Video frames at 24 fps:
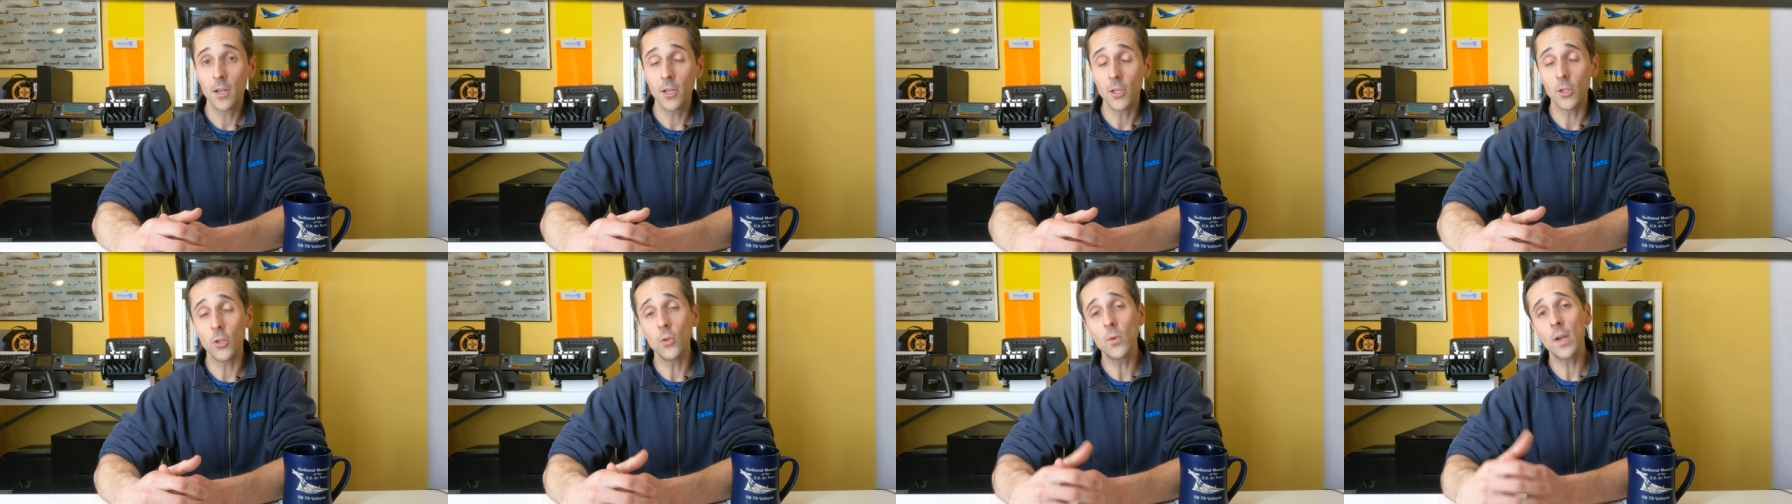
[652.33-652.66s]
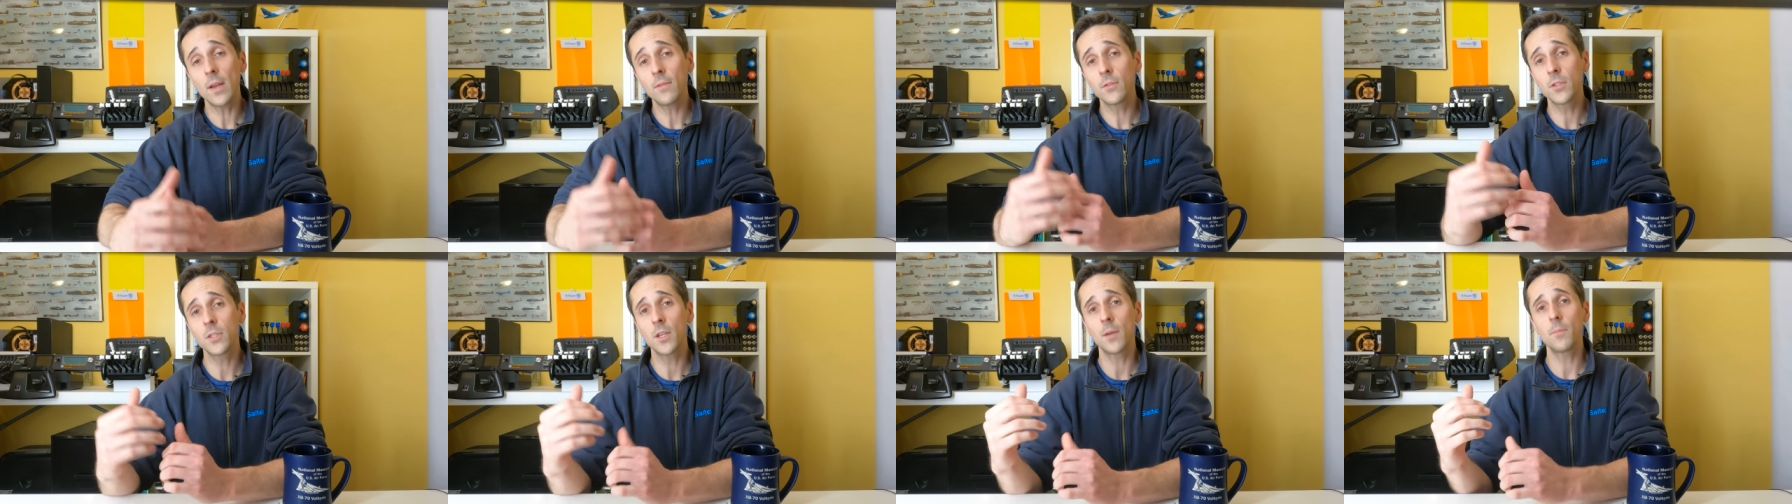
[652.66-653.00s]
you
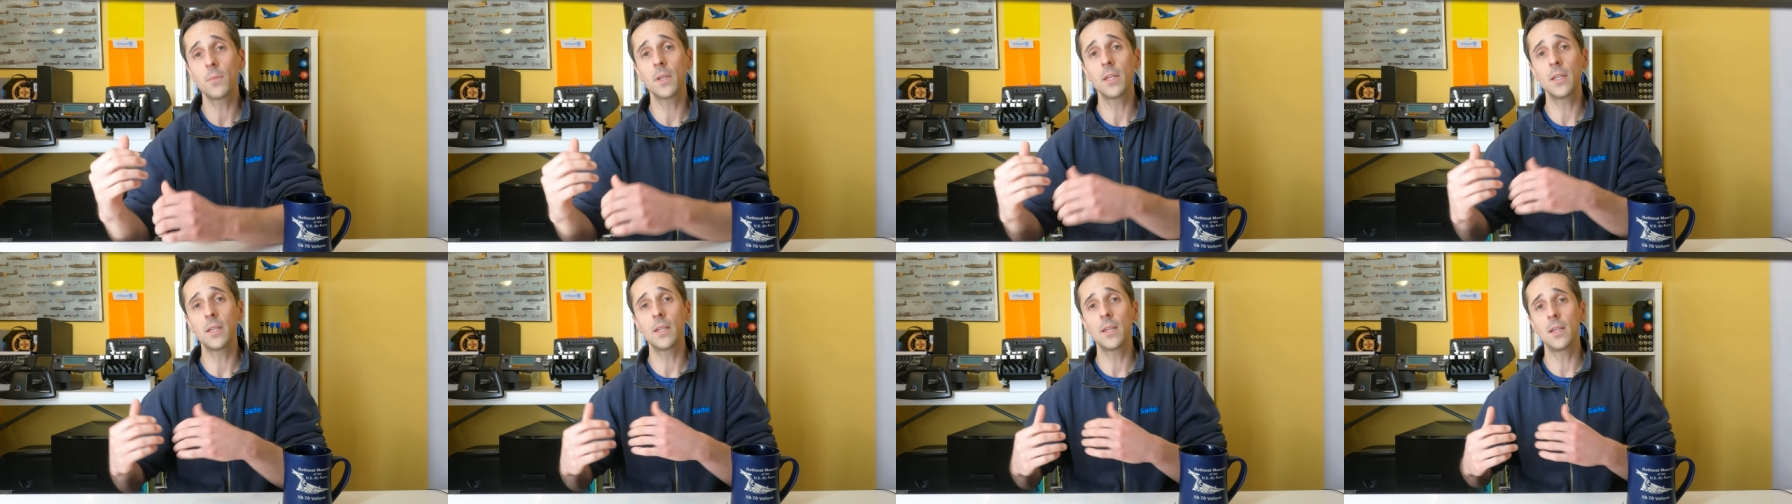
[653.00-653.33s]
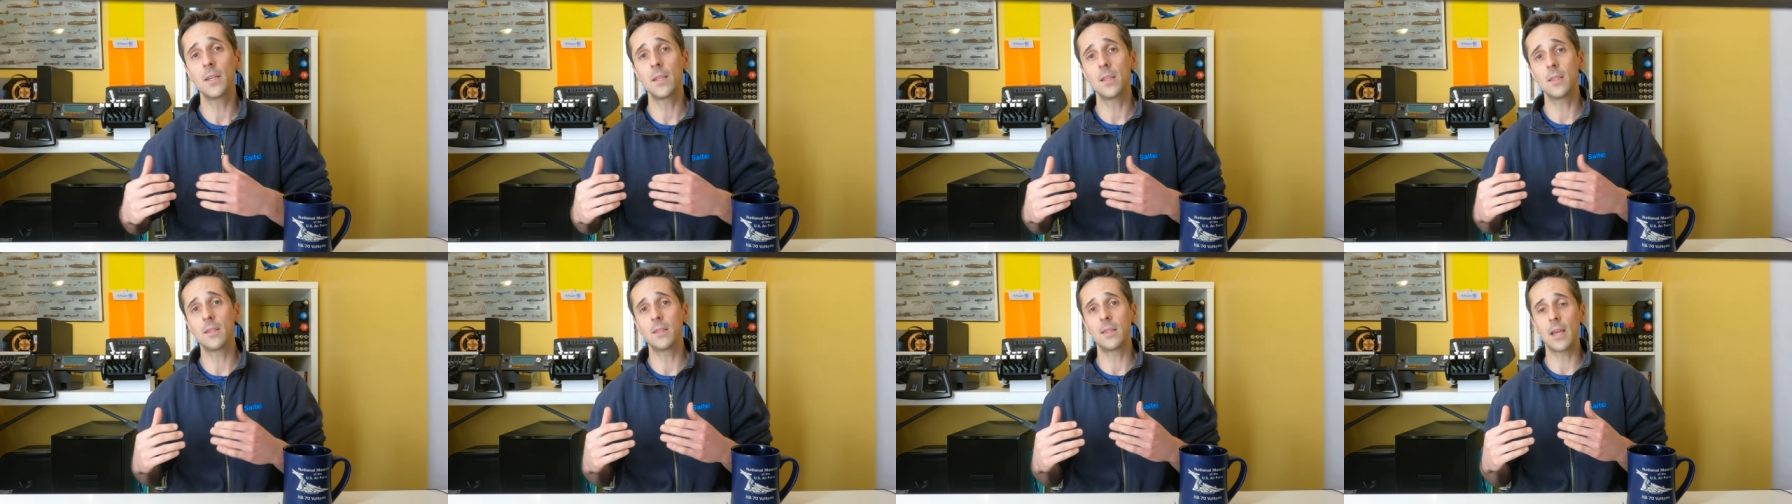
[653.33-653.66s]
have something
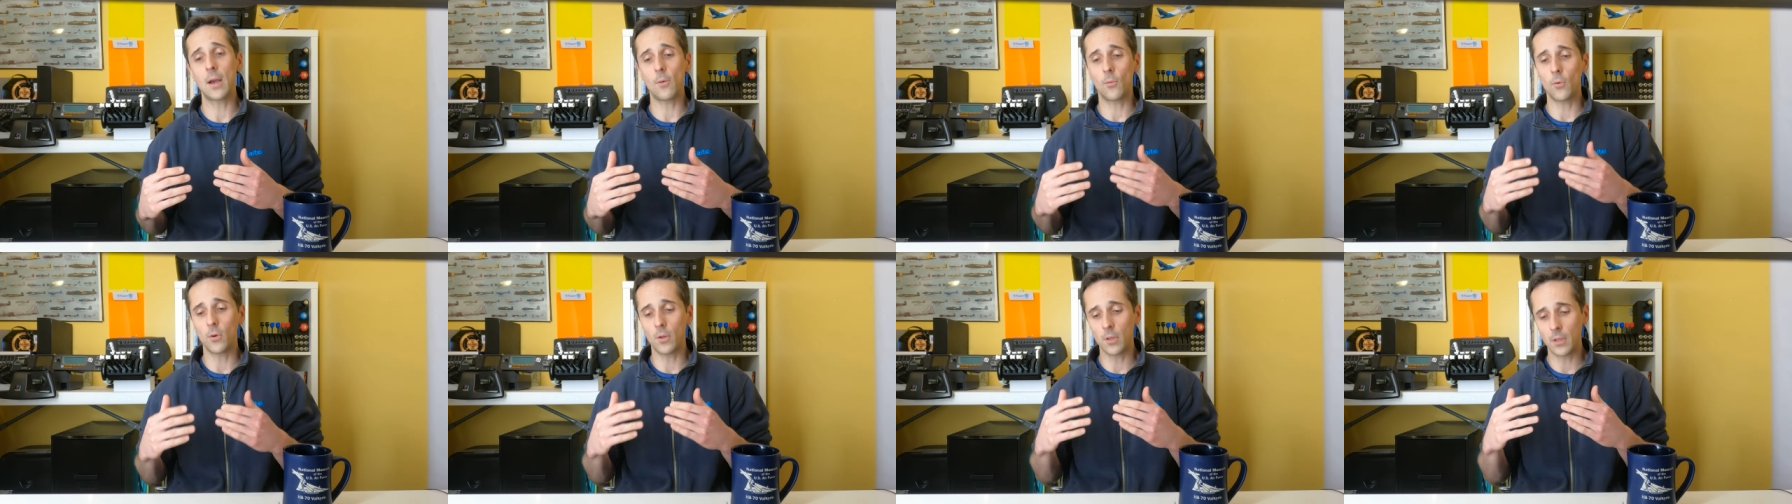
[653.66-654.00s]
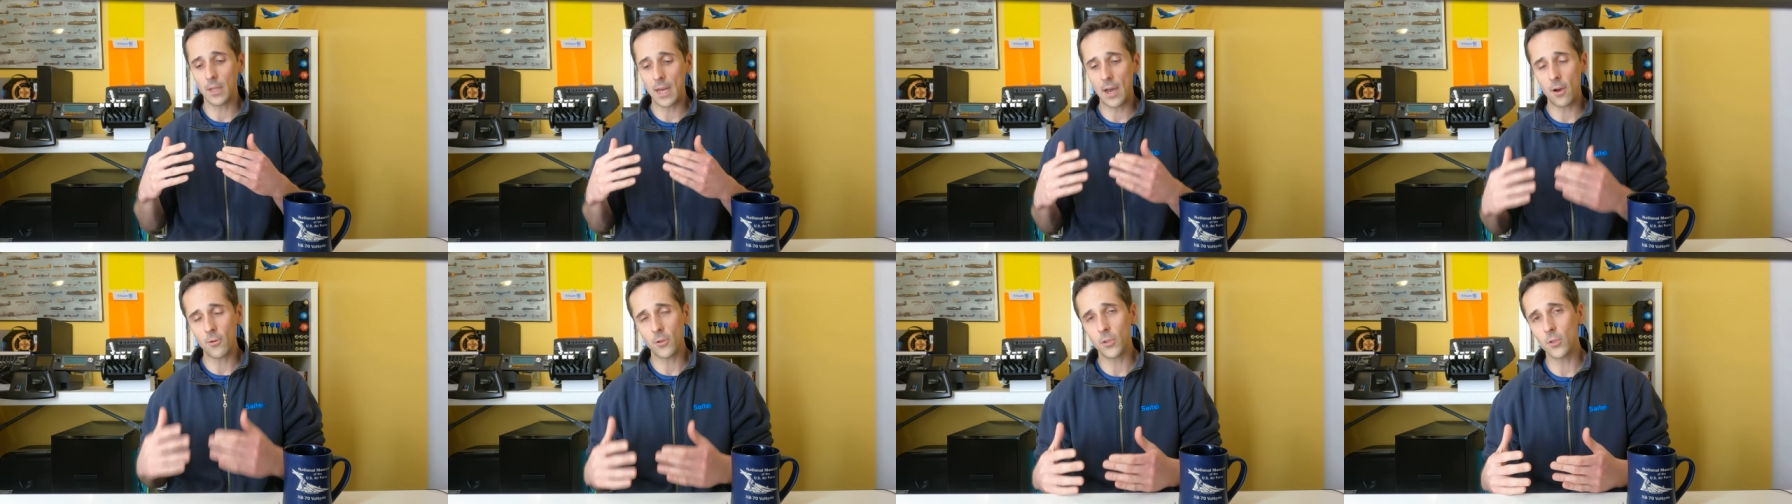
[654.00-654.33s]
that will
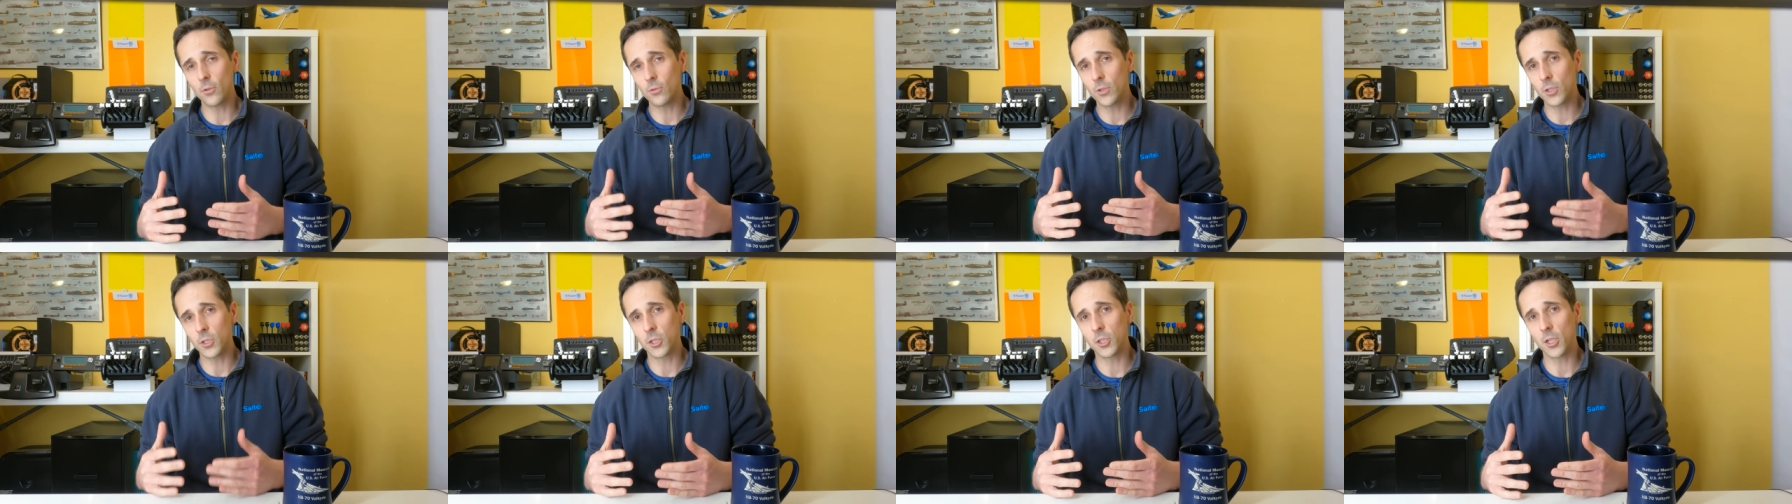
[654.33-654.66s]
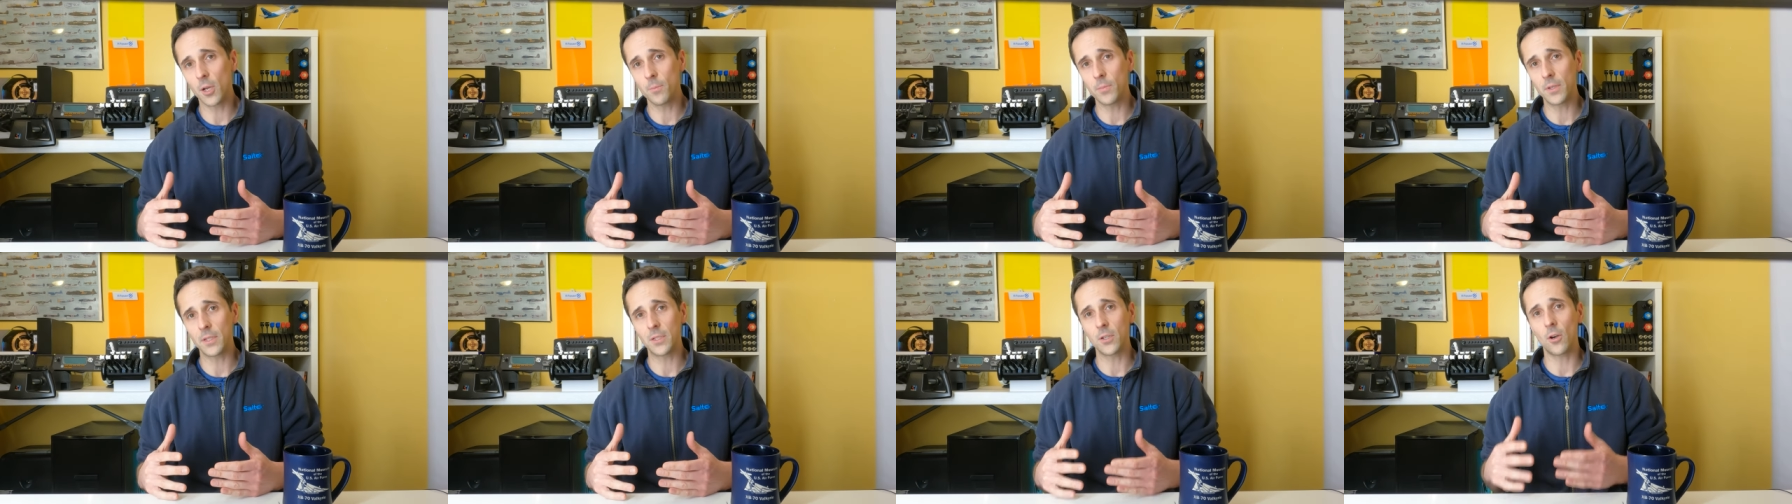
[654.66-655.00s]
allow you to
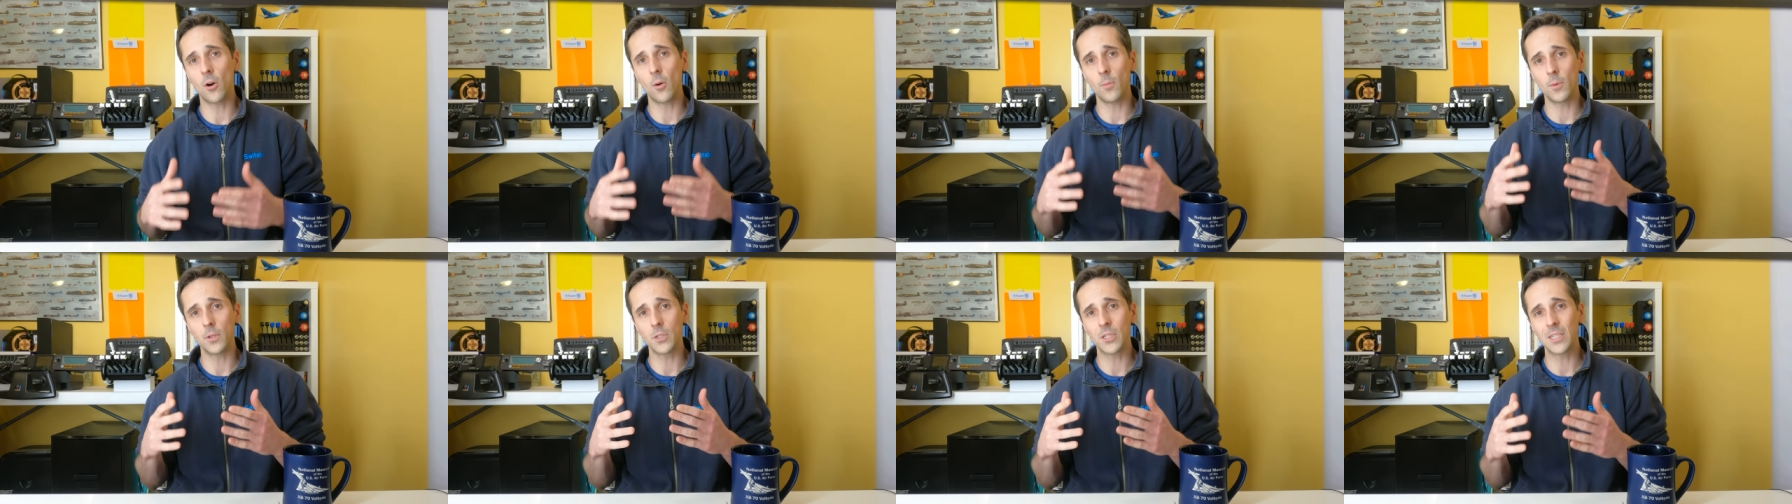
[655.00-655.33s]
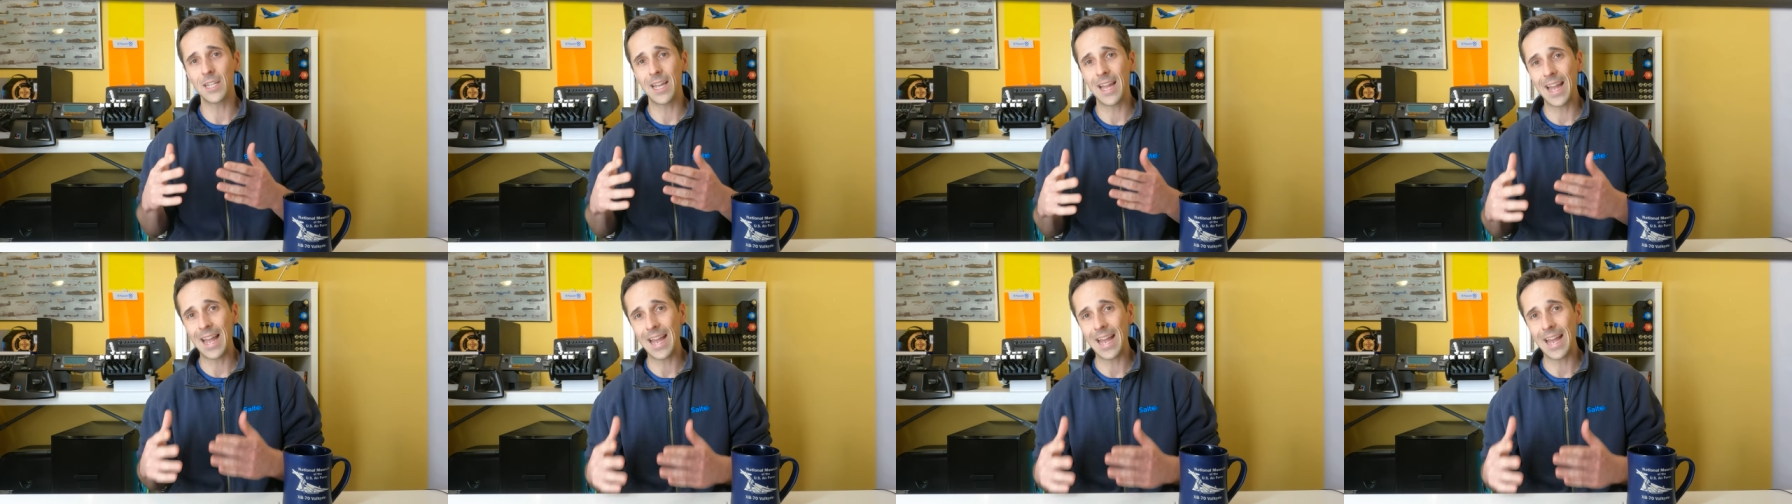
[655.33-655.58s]
jump into almost